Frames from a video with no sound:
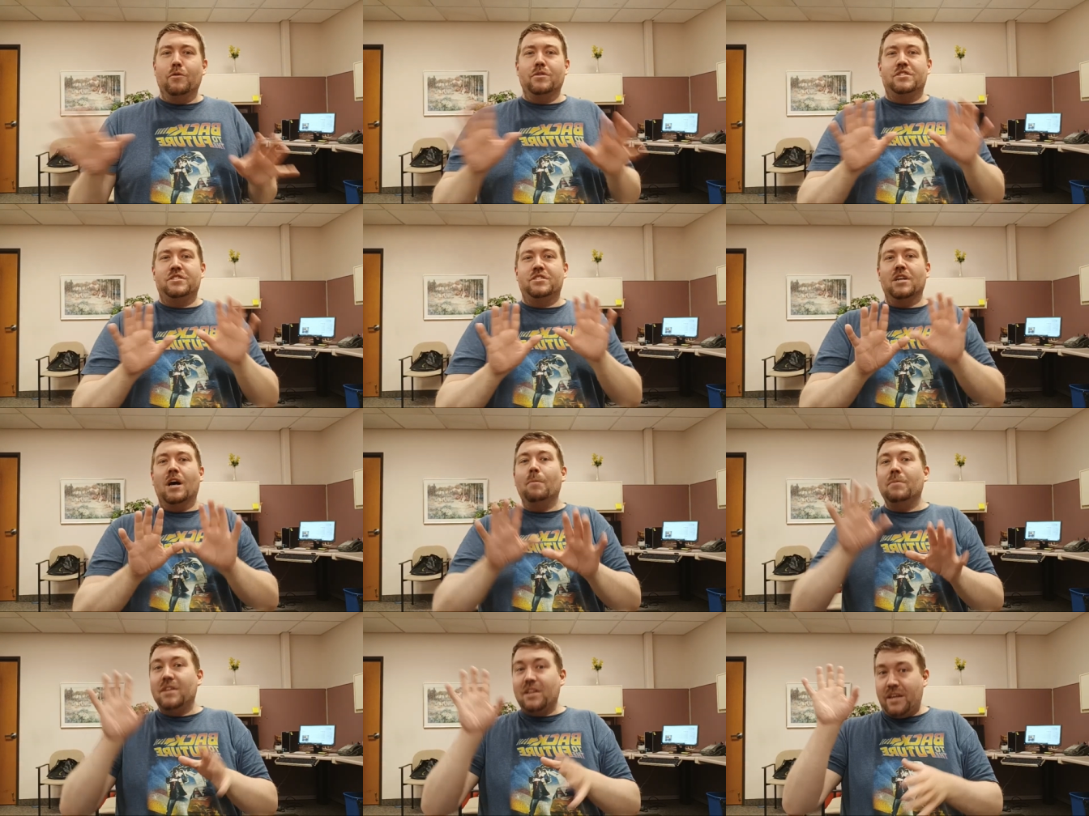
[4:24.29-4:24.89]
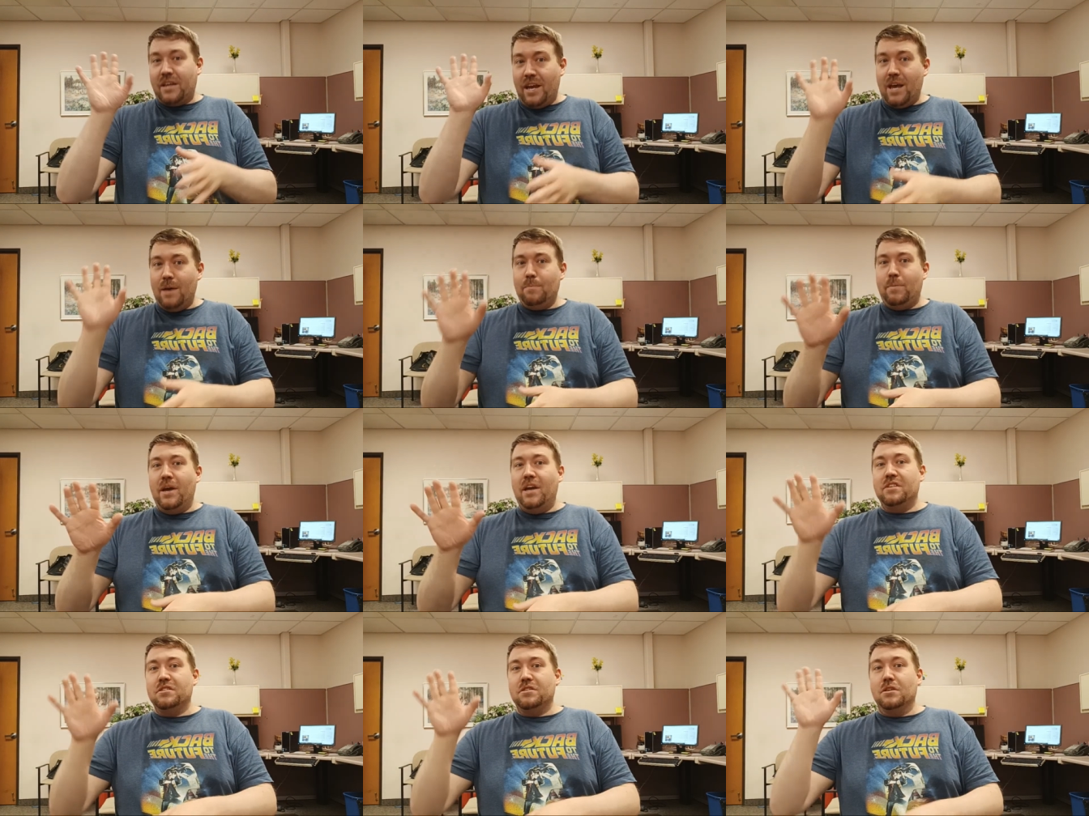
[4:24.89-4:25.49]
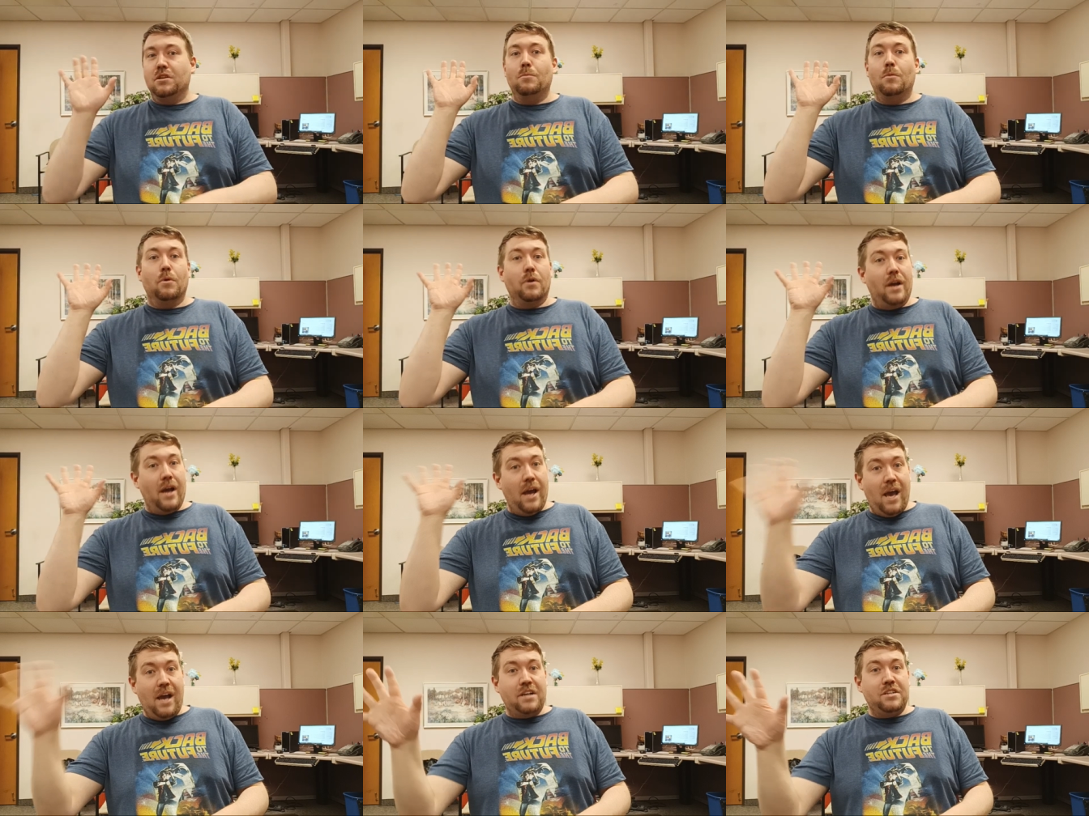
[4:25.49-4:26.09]
Some of the campaigns are a little more
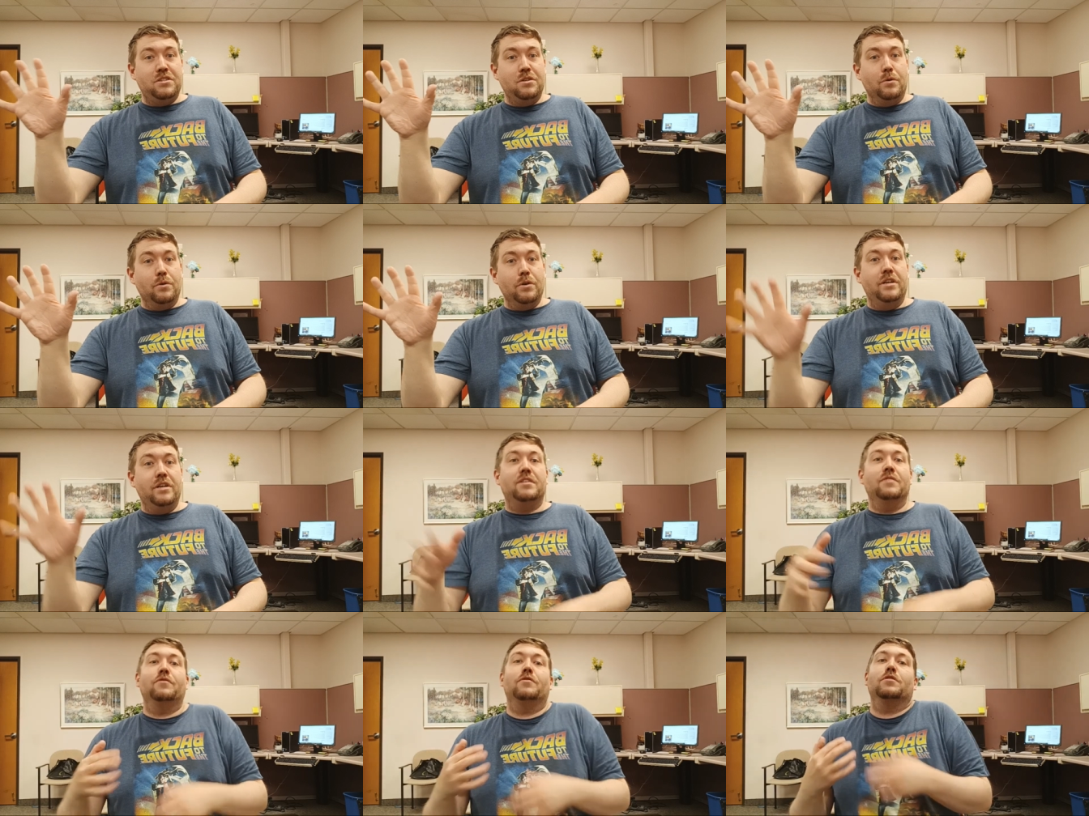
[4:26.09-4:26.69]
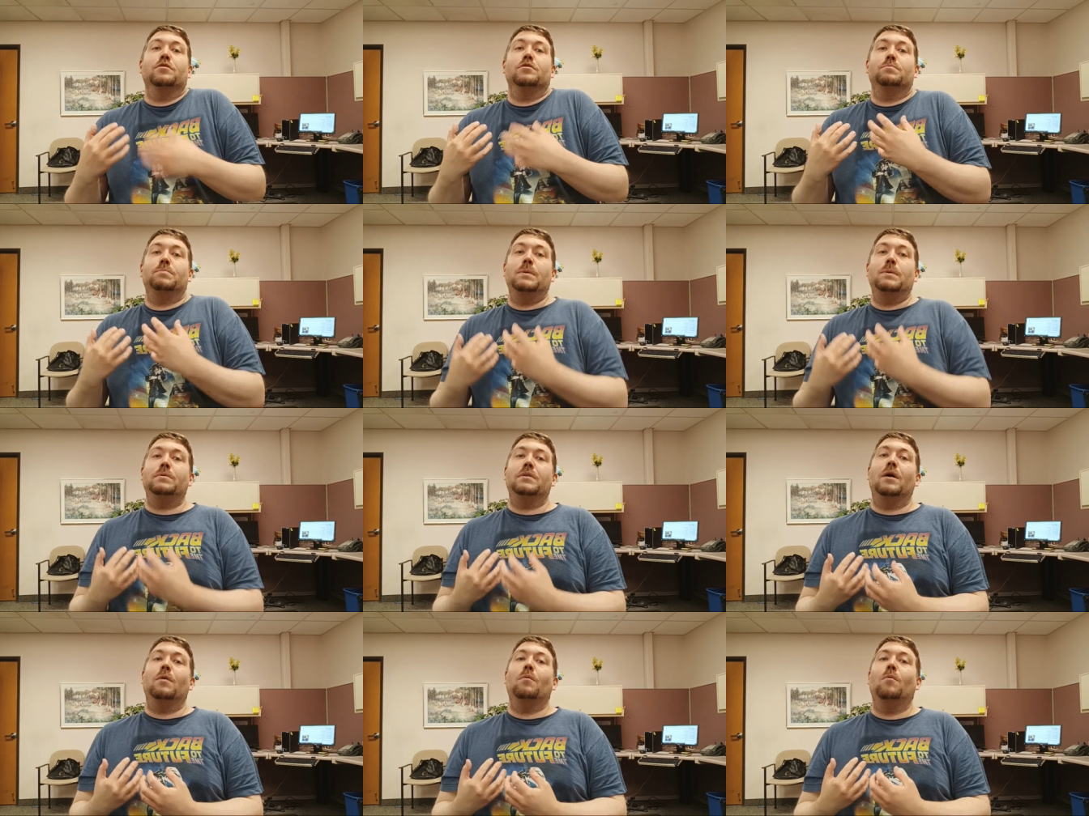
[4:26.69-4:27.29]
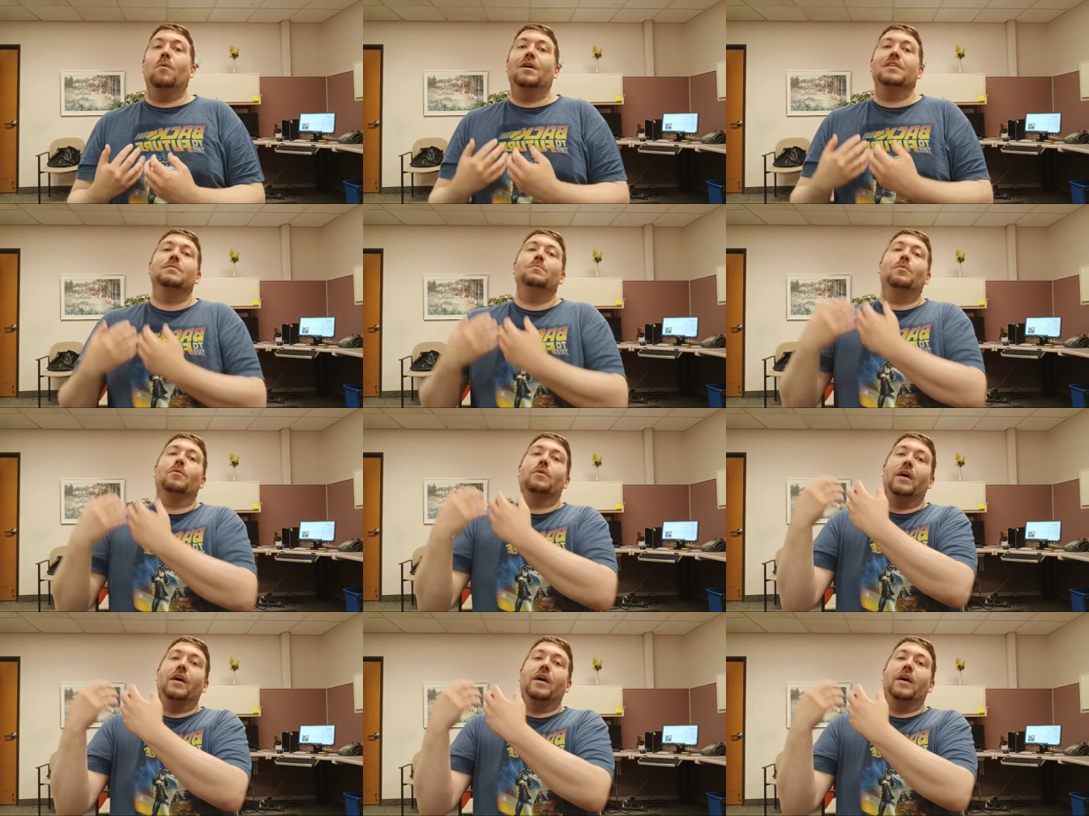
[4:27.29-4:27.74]
action oriented for those people that want the more